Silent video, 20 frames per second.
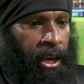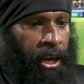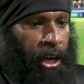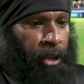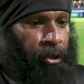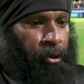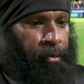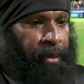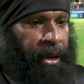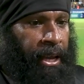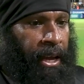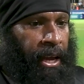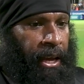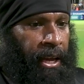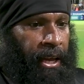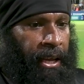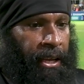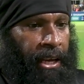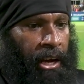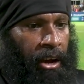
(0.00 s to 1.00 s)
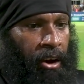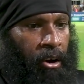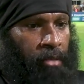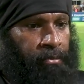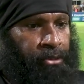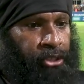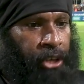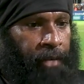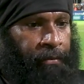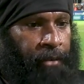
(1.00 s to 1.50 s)
and to play in our
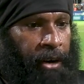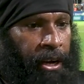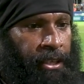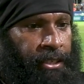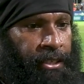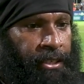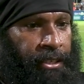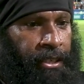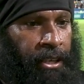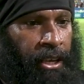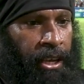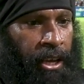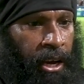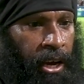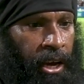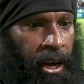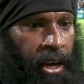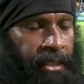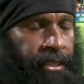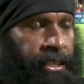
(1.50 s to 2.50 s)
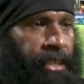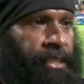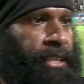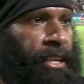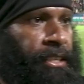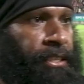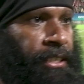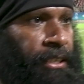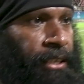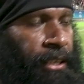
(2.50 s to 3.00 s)
home turf, uh, it's uh, it's
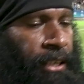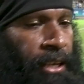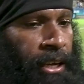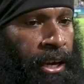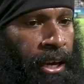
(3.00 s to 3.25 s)
exciting.